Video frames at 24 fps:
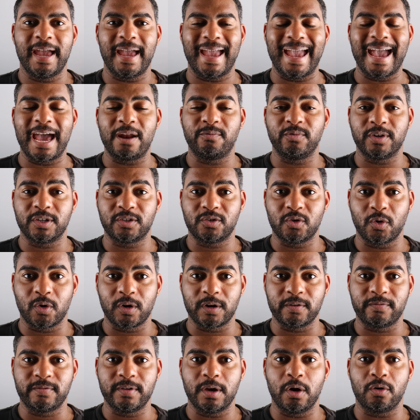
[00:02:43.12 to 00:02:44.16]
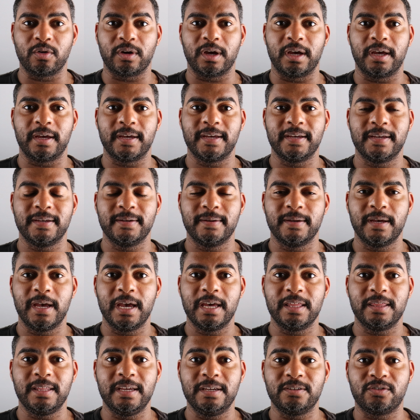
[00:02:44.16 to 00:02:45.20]
and Restorative Yoga.
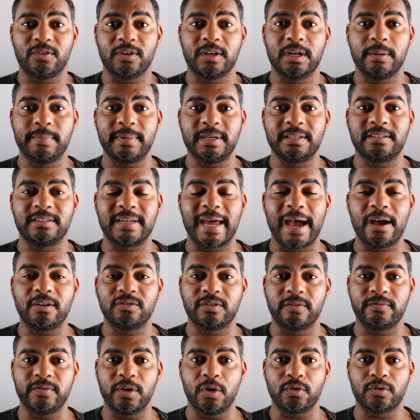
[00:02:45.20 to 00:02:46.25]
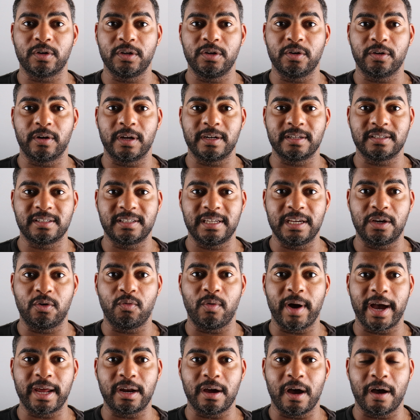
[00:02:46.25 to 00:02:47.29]
These are going to be styles of yoga you're going to see
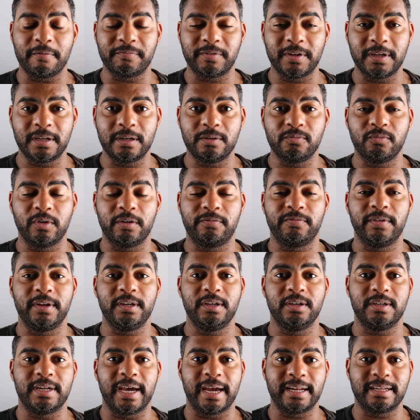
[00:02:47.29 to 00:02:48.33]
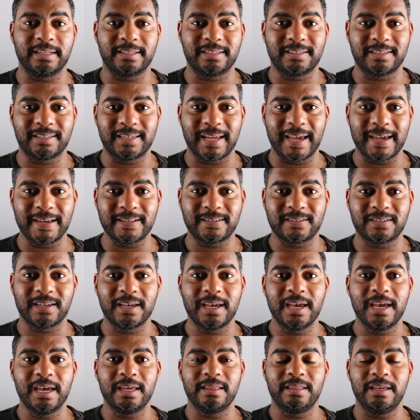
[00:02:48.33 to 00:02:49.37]
quite often within the United States.
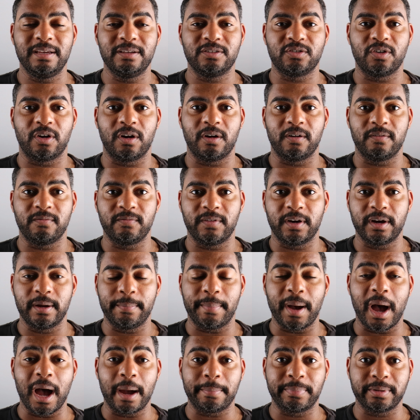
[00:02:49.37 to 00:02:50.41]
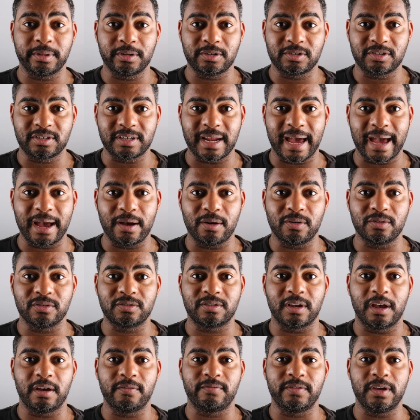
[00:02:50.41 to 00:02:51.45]
These are very popular styles
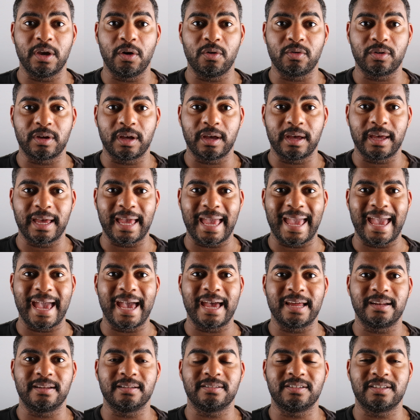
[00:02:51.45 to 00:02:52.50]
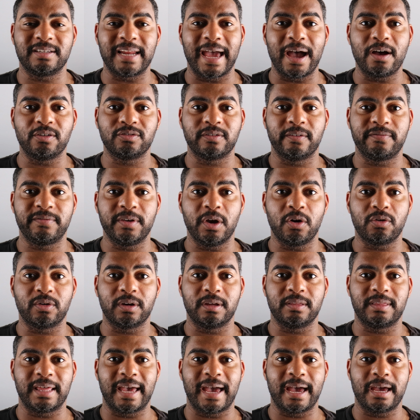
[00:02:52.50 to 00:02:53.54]
of yoga and styles of
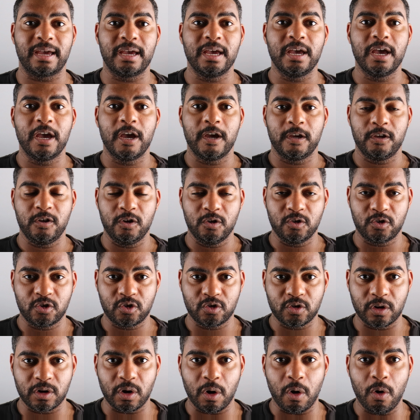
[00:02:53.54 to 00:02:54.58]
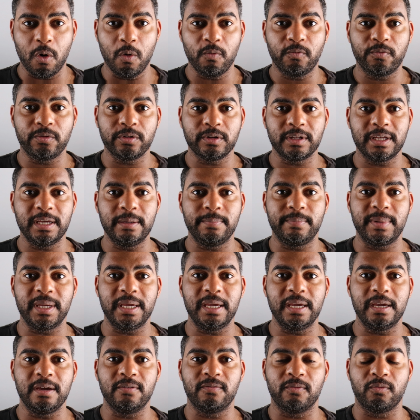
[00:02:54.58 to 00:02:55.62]
yoga that you should hopefully
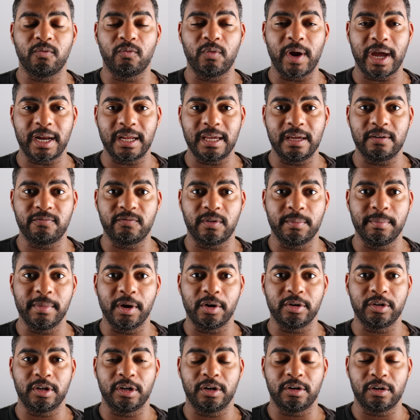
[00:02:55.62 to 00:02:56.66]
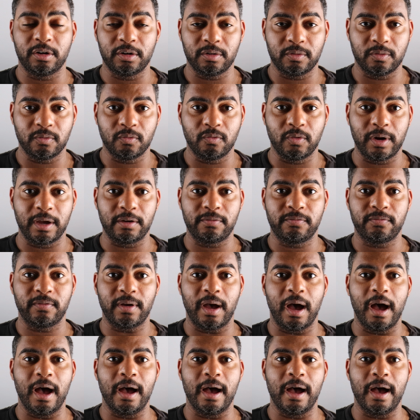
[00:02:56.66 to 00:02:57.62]
be ready and familiar with.